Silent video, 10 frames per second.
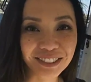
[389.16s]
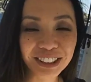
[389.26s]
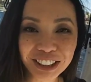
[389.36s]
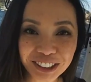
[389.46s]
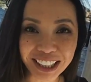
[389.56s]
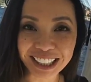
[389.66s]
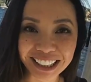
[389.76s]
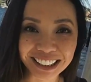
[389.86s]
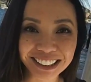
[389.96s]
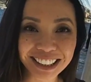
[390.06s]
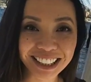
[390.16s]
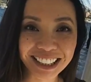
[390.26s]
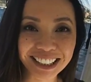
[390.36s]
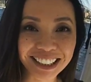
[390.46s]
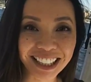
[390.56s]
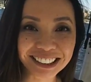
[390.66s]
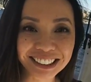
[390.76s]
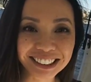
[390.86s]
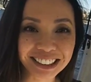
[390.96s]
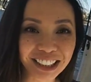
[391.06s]
We do like it, and I
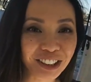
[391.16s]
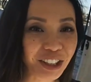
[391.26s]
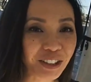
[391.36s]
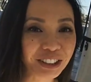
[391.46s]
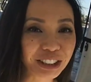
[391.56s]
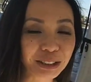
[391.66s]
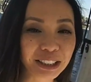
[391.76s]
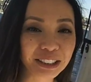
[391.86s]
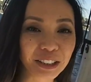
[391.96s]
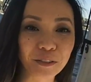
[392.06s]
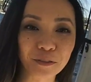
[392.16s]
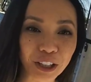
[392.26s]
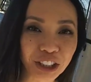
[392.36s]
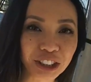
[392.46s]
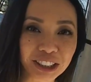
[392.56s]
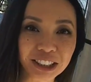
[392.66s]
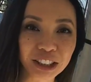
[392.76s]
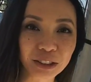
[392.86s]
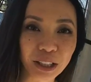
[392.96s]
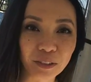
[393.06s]
don't know, it just gives that freshness
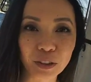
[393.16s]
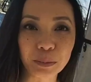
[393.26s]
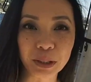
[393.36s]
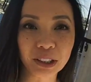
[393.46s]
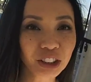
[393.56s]
to every meal.